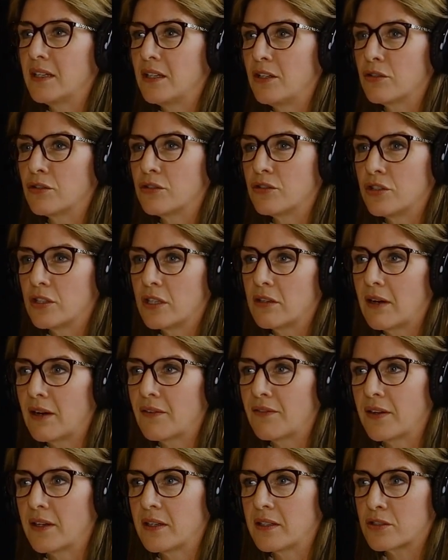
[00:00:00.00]
your
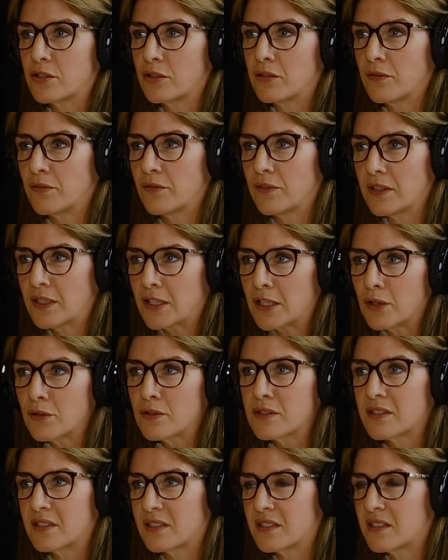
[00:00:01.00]
geographic sort of
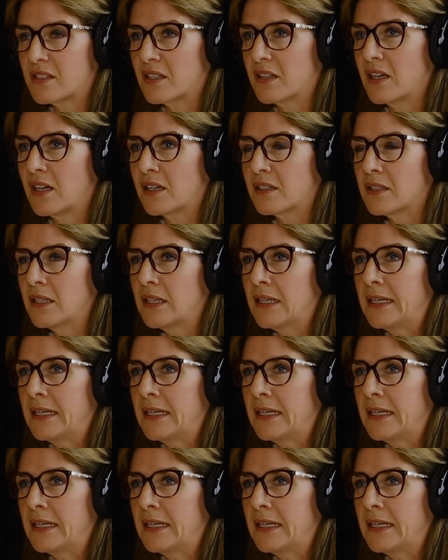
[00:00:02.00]
closeness to that.